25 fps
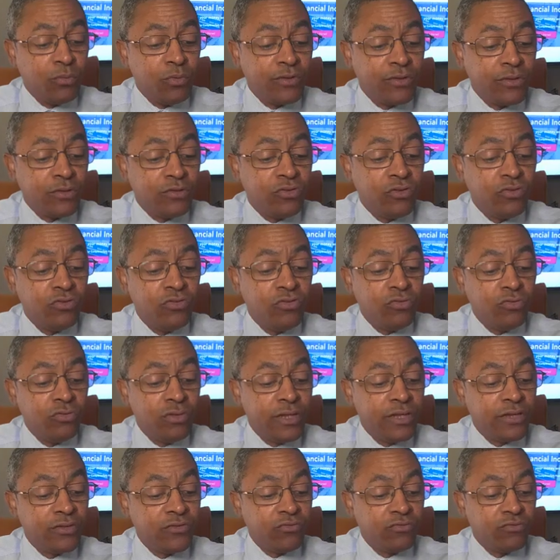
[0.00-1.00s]
with a to do
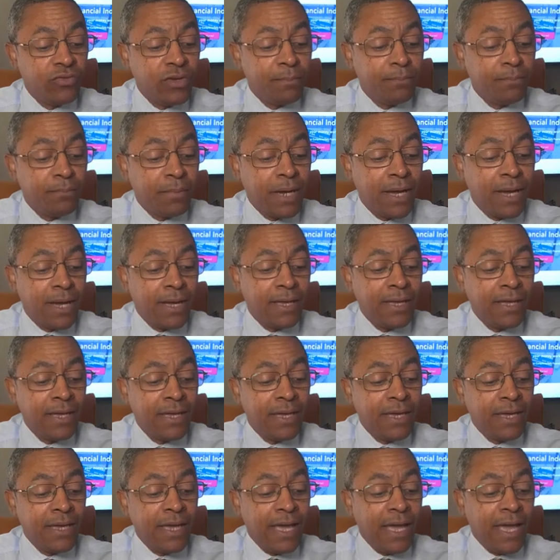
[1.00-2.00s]
list written by
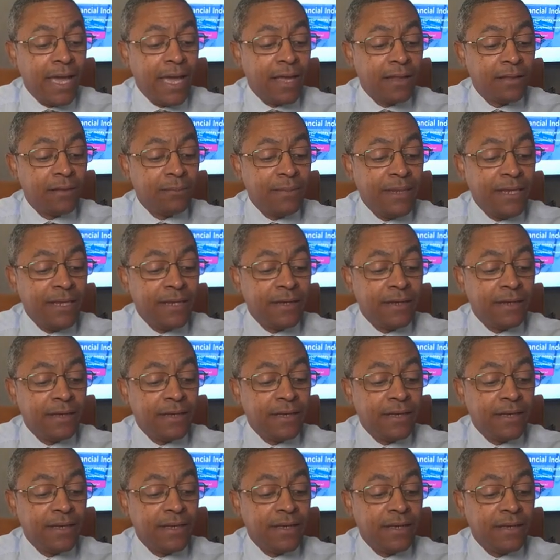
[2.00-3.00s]
Alameda